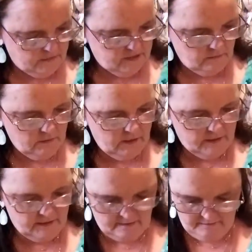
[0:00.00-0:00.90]
was so
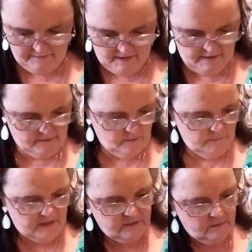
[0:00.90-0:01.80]
lucky to find
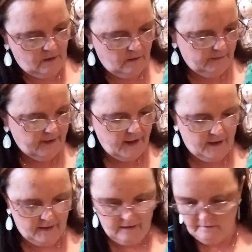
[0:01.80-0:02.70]
them. That's all they
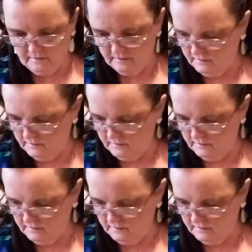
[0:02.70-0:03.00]
had.